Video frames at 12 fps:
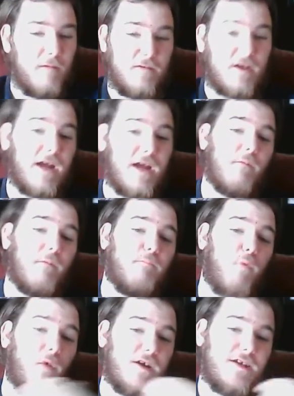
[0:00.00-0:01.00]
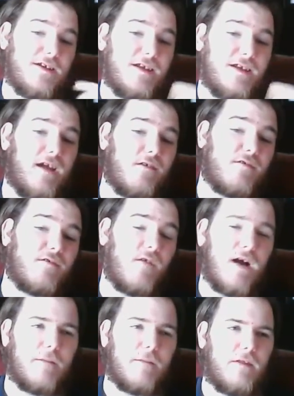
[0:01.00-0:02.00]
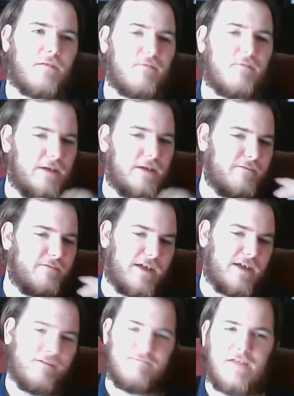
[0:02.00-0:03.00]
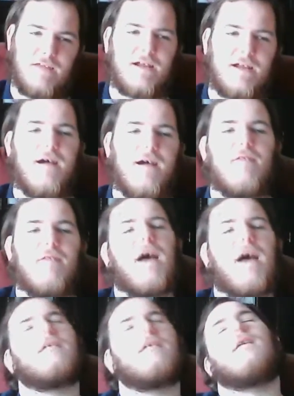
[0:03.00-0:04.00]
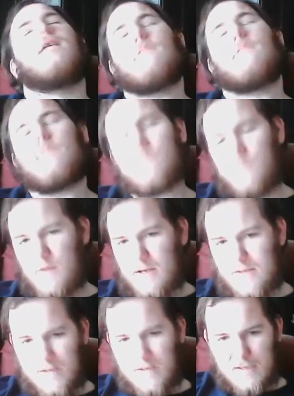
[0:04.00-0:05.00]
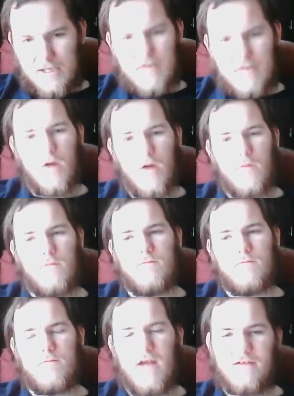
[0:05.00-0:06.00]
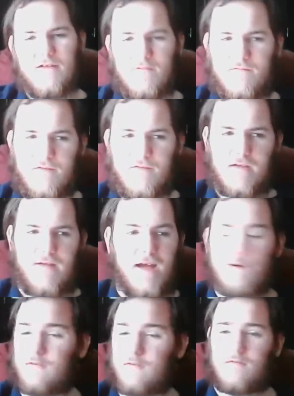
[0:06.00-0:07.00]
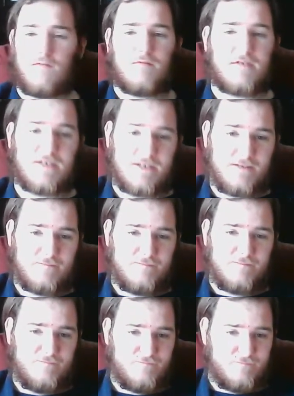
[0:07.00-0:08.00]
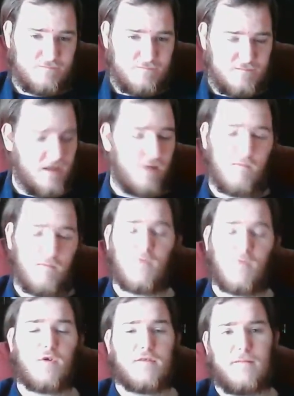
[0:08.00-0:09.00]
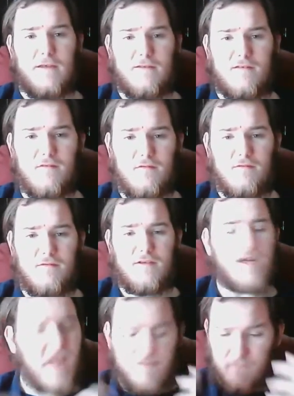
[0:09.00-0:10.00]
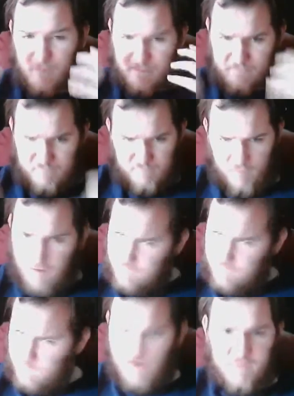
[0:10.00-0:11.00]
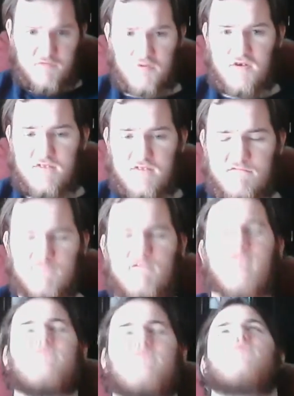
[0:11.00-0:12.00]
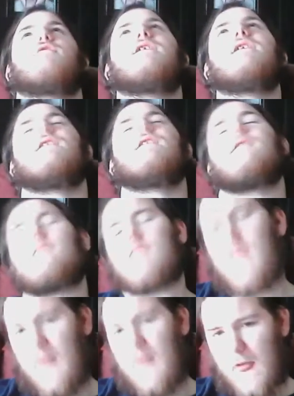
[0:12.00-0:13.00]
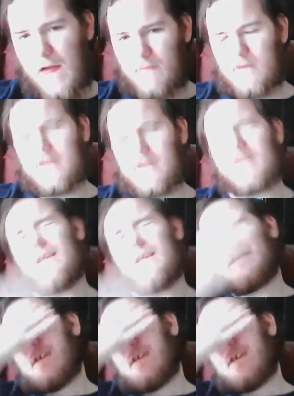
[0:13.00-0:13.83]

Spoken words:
one does have a point in the character line, but this one needs to give me that. But, you know, I do think that as a story, it's not the worst. I mean, it's still, they don't have much of a trajectory, how you can